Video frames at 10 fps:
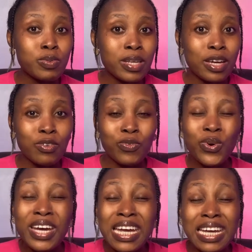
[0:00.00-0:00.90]
and you've
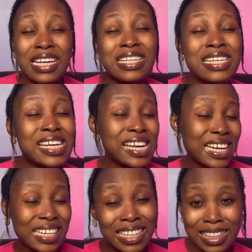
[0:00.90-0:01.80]
not heard
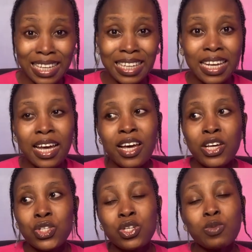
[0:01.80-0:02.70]
anything,
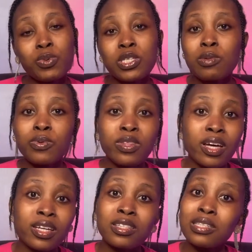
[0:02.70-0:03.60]
so it's possible
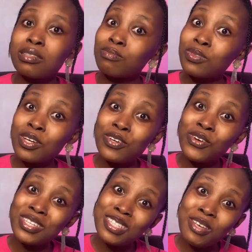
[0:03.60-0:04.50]
that your
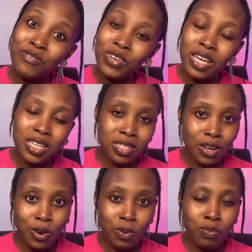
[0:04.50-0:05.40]
CV is a
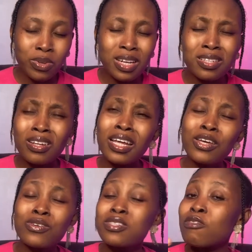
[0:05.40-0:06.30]
culprit. And it's not like
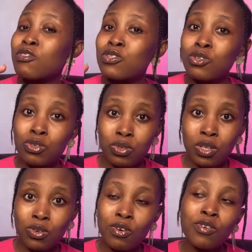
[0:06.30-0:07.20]
your CV is not good
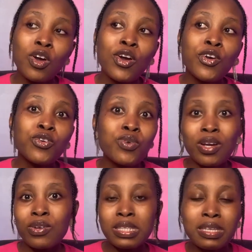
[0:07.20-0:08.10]
enough. You are
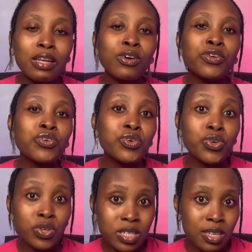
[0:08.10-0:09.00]
not tailoring
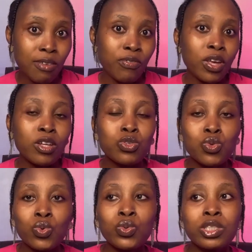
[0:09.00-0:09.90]
your CV to